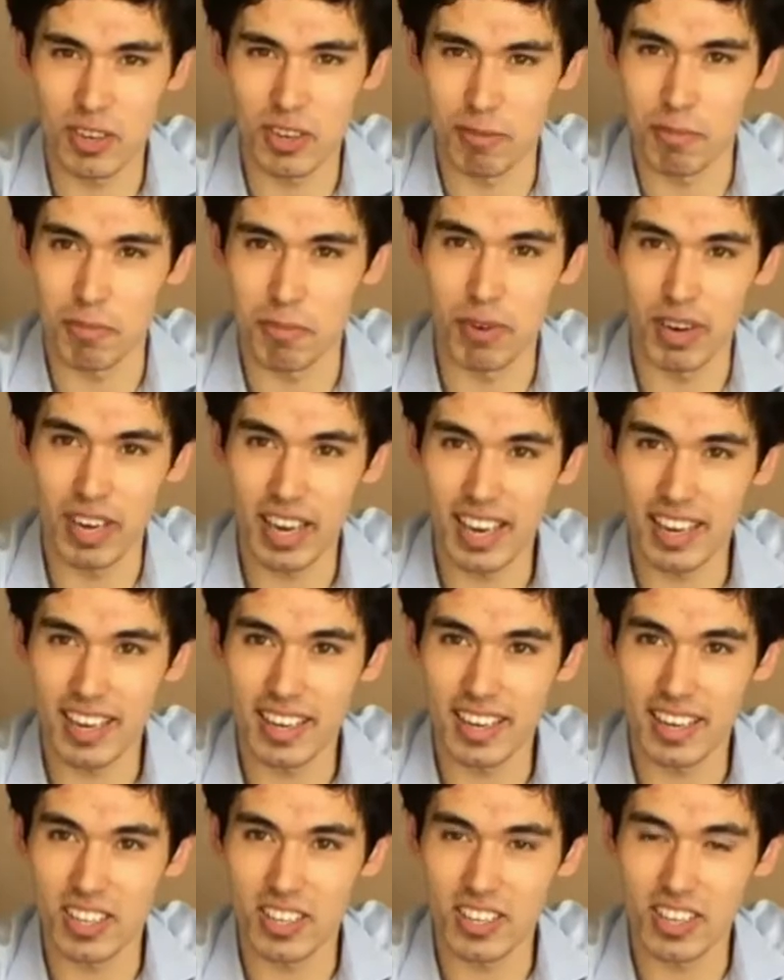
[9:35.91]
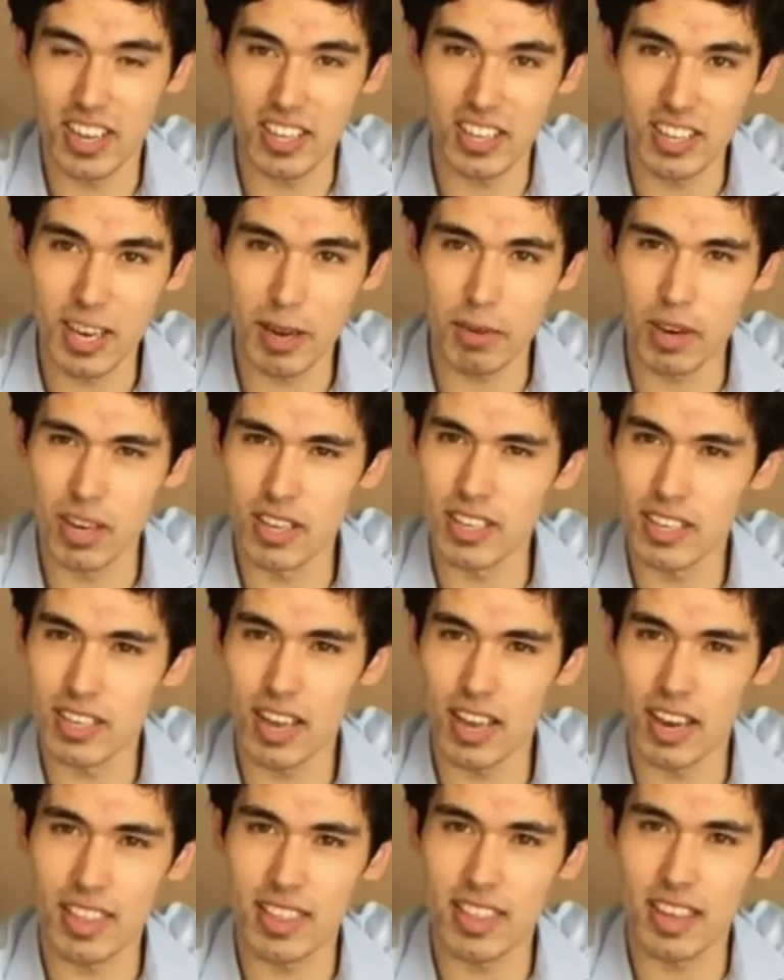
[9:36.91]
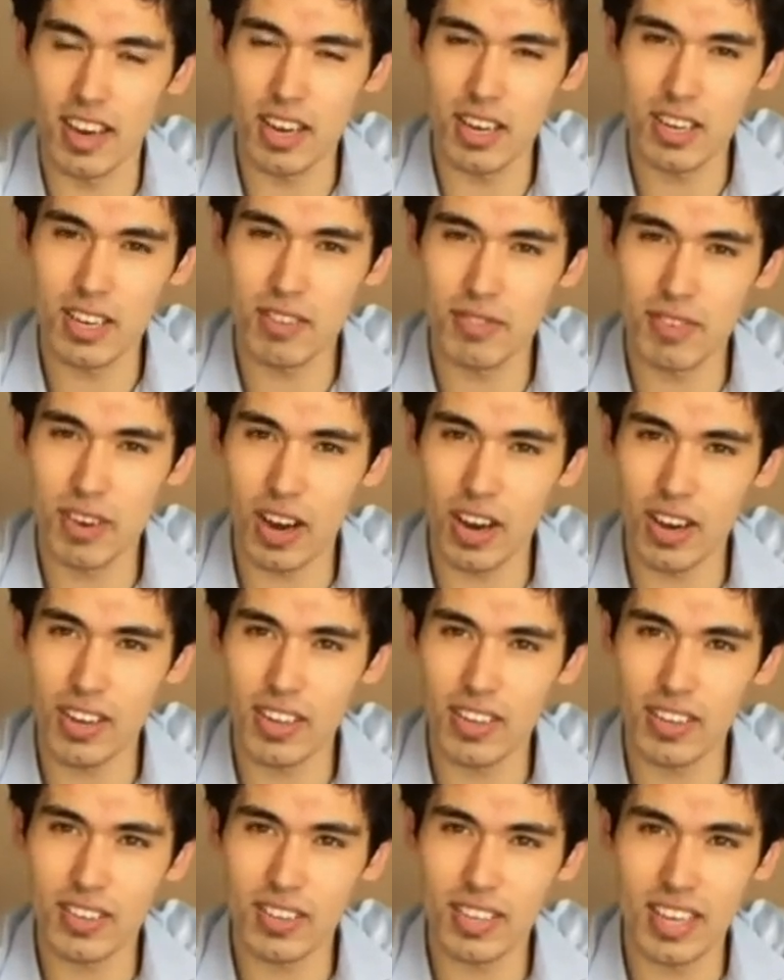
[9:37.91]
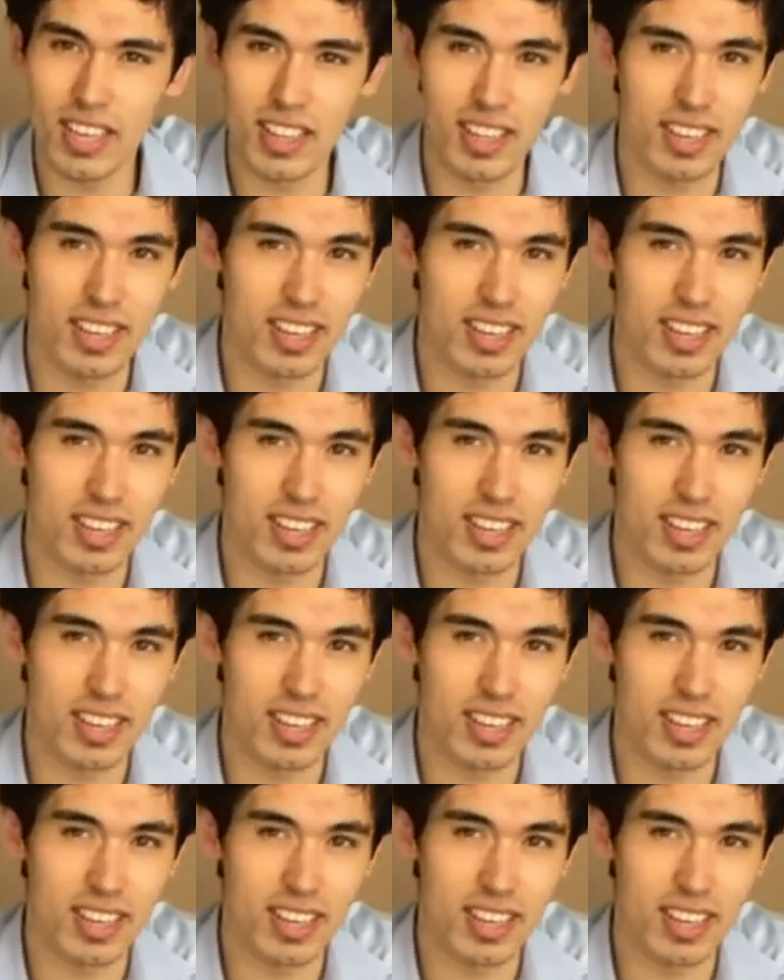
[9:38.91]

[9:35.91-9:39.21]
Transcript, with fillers: of bring in a certain number, is it a third of girls in the